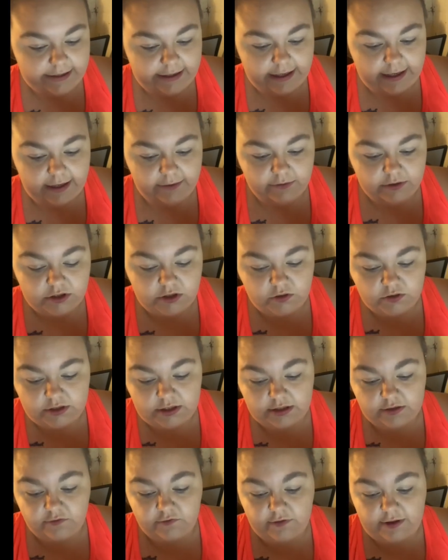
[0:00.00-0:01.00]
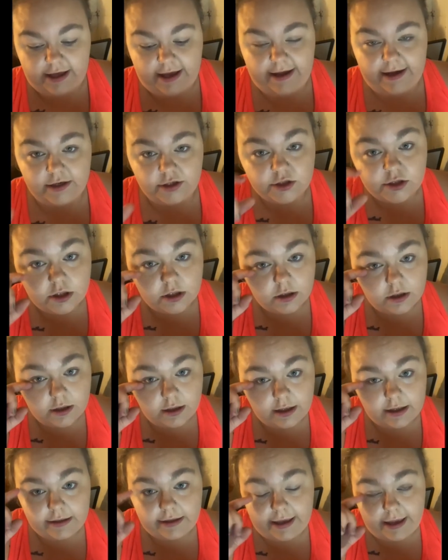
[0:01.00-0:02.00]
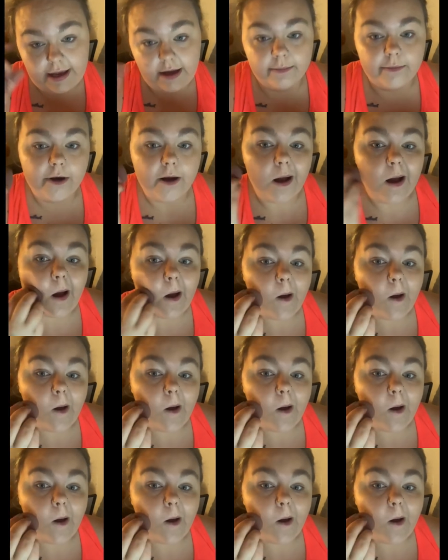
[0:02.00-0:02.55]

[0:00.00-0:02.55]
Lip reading: I was using the flash and camera